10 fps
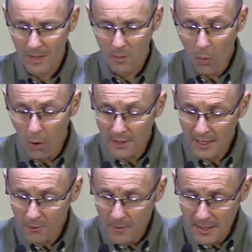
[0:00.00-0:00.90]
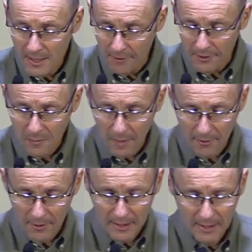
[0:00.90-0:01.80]
What his readers are
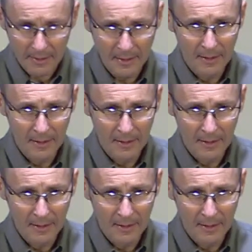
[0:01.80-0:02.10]
experiencing,